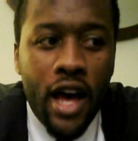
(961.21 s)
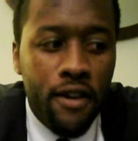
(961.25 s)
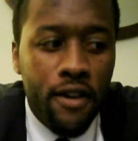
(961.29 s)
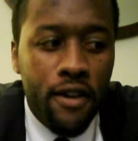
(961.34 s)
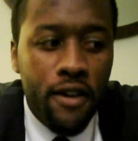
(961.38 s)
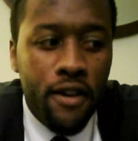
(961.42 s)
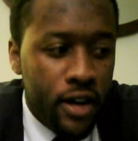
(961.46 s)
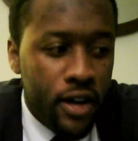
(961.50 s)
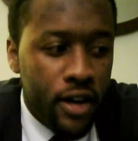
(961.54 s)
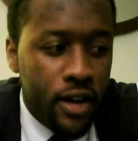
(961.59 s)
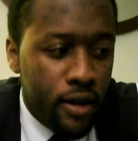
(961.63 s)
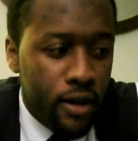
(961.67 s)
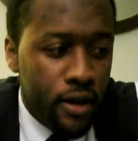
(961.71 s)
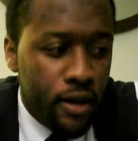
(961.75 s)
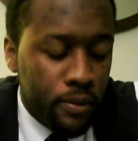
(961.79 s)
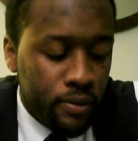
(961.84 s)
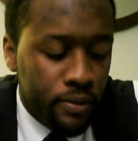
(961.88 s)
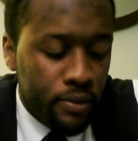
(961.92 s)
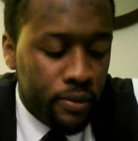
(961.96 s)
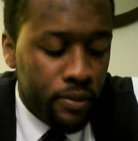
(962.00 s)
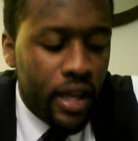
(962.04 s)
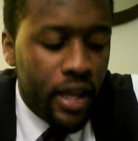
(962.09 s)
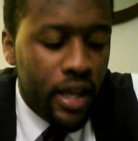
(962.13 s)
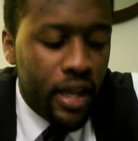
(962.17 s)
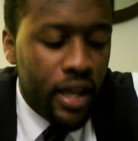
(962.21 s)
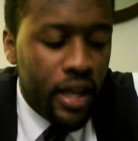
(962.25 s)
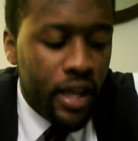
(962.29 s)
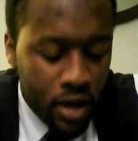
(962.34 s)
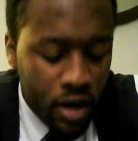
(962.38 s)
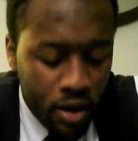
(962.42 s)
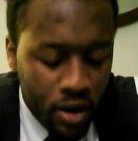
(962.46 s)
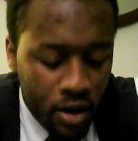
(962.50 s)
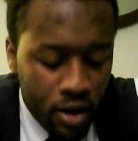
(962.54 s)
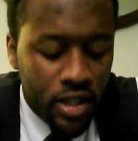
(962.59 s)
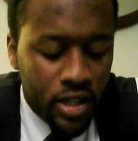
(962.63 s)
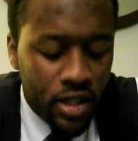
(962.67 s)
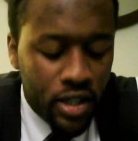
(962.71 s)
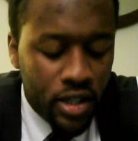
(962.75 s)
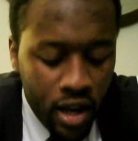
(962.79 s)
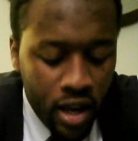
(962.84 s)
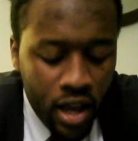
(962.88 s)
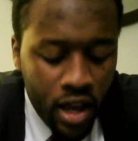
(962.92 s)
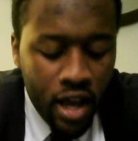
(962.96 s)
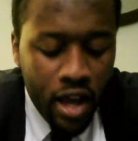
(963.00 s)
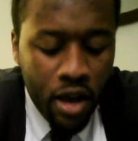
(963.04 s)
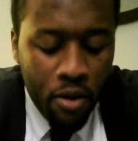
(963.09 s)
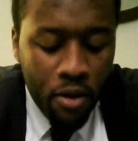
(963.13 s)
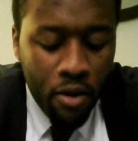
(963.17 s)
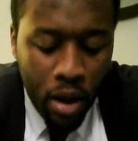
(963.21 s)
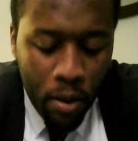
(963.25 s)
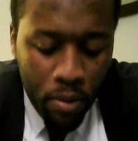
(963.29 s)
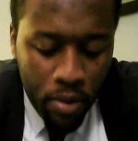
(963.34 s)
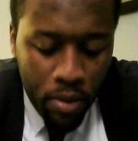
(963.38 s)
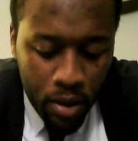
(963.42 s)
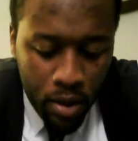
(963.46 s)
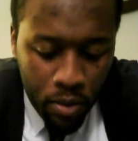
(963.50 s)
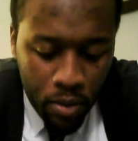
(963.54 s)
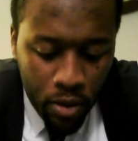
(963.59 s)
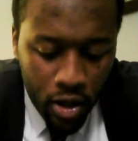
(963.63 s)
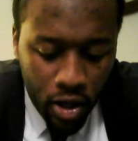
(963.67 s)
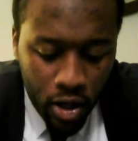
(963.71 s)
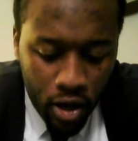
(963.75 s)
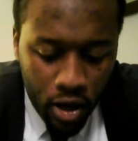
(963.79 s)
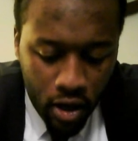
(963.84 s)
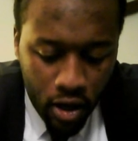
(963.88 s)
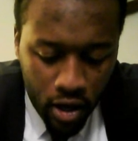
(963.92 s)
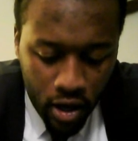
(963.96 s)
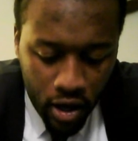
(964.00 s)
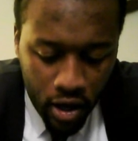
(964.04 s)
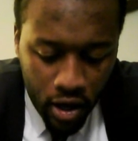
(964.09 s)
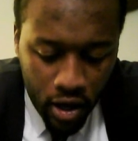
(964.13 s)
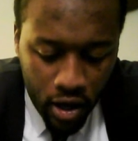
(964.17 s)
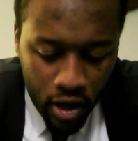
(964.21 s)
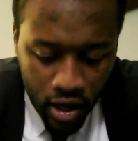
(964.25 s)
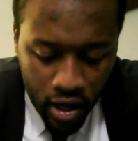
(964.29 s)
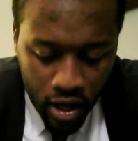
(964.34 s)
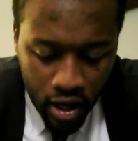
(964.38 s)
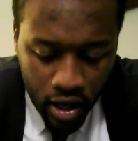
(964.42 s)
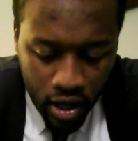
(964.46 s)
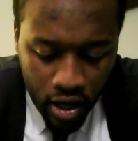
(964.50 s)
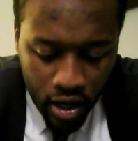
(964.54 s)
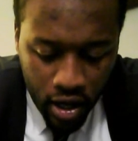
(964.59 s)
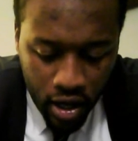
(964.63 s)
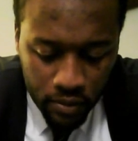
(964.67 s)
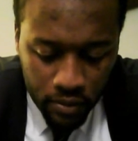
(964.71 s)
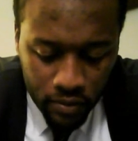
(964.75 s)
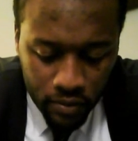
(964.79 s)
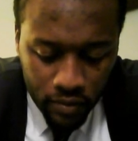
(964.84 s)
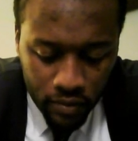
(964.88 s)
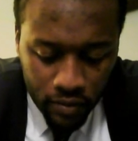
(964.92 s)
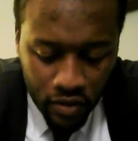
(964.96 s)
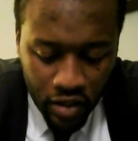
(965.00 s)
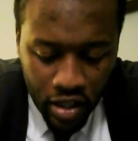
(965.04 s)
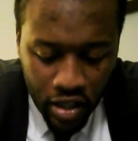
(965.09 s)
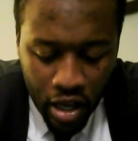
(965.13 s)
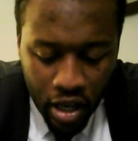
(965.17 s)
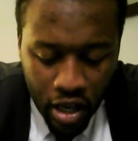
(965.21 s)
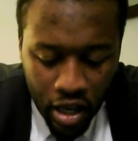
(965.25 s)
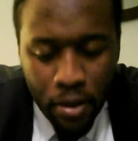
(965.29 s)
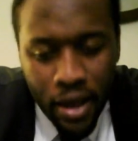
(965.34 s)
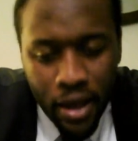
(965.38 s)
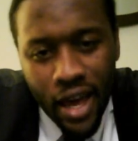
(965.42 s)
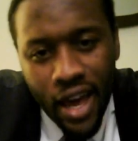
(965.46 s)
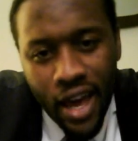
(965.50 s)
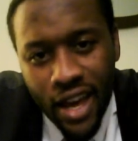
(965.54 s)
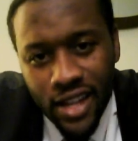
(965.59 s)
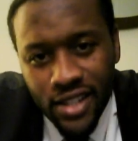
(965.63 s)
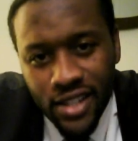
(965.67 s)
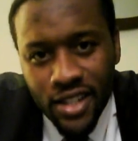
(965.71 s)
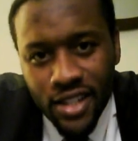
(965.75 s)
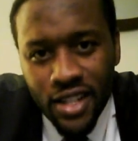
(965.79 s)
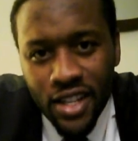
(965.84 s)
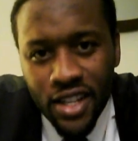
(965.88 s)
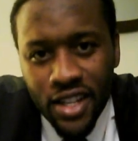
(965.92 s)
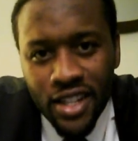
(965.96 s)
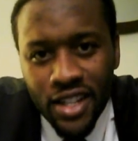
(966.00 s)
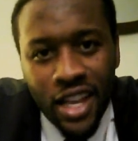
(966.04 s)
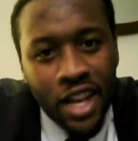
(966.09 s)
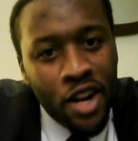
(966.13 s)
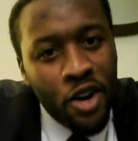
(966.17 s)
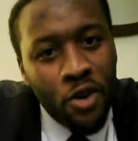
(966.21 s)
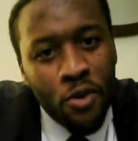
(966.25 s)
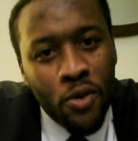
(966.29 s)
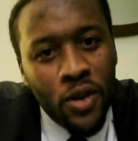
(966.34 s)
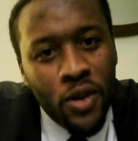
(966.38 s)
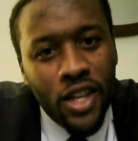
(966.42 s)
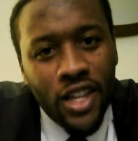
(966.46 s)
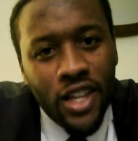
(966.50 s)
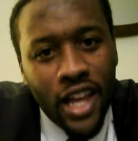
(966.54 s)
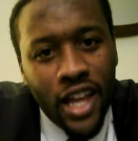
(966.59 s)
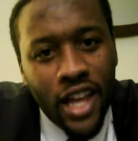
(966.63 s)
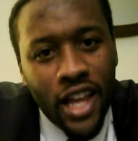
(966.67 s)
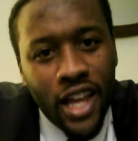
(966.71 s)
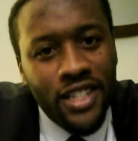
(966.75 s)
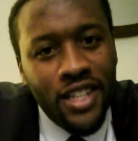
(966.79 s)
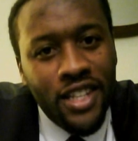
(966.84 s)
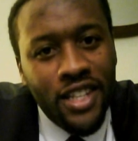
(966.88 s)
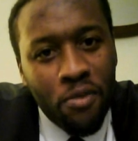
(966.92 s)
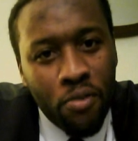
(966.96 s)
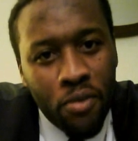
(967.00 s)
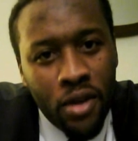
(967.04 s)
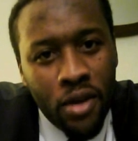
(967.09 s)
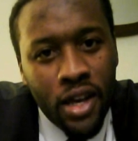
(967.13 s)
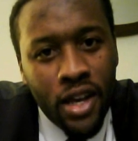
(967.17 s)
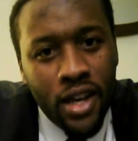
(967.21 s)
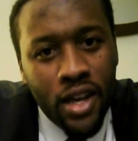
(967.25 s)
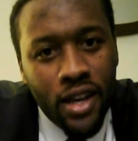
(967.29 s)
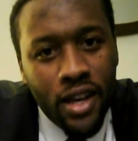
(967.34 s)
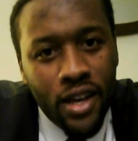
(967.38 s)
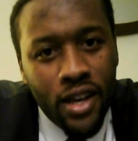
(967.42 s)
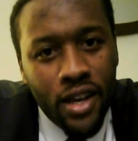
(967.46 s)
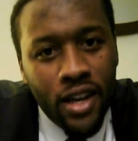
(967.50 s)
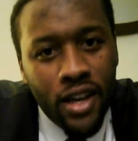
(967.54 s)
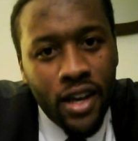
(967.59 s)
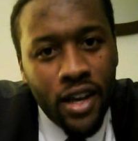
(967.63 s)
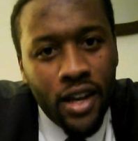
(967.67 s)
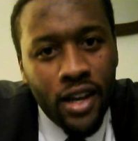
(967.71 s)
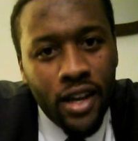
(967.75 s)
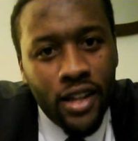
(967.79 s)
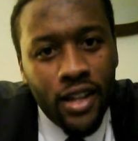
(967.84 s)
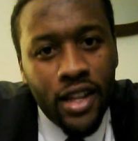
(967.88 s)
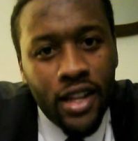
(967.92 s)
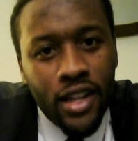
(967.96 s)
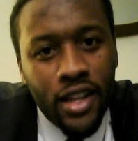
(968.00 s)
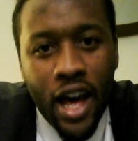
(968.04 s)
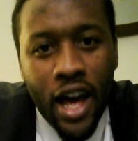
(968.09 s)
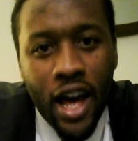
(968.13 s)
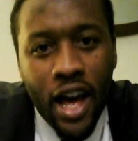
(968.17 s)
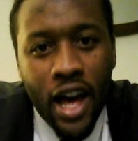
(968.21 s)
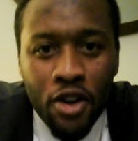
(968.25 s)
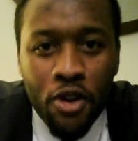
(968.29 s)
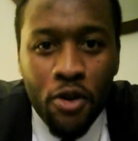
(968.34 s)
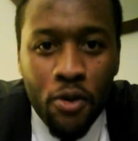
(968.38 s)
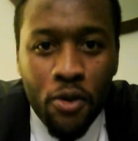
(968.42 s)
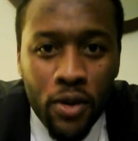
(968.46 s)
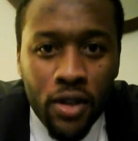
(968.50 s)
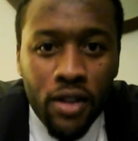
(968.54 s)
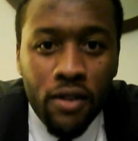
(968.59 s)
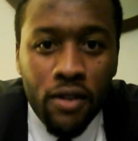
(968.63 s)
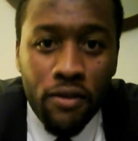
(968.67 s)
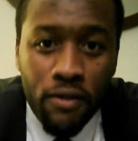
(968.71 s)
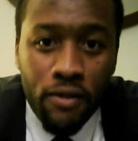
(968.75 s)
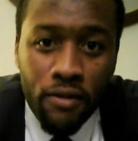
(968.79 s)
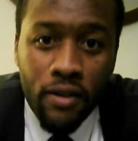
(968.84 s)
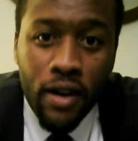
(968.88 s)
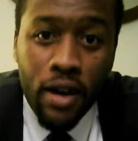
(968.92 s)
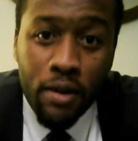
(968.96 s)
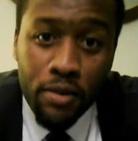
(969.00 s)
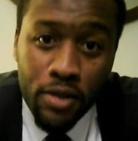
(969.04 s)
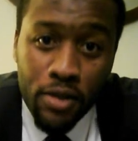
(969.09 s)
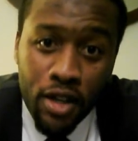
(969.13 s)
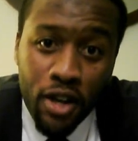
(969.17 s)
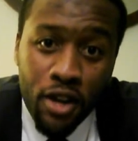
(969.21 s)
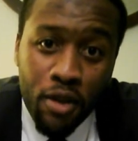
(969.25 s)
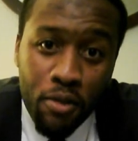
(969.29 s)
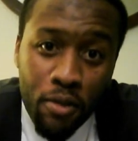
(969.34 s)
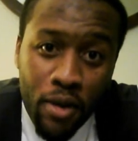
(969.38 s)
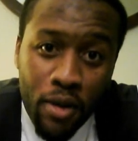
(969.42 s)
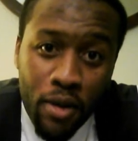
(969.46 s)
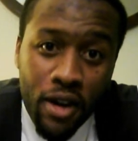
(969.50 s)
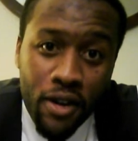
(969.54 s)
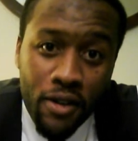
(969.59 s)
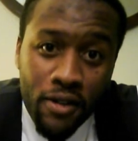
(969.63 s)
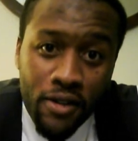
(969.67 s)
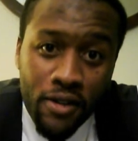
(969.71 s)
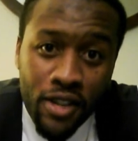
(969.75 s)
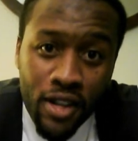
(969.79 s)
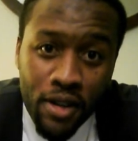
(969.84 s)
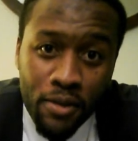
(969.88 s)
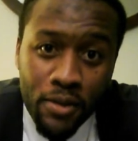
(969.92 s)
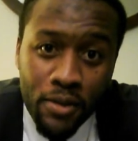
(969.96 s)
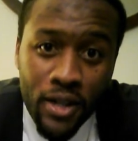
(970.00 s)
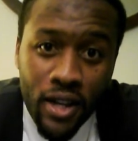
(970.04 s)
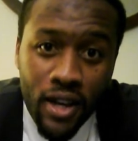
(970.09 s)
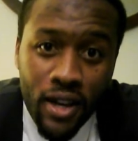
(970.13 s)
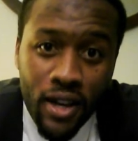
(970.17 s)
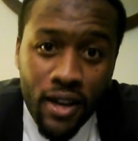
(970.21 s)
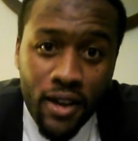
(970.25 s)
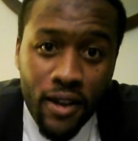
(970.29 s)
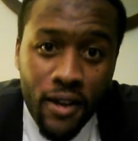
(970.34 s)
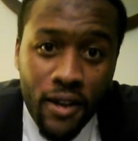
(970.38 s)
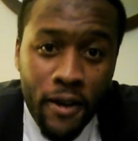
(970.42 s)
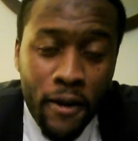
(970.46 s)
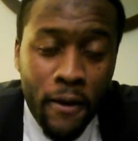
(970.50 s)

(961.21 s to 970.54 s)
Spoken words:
of, that's what I was saying. My people are a bit hesitant. They don't really like to admit that I know what I'm talking about. You know what I'm saying?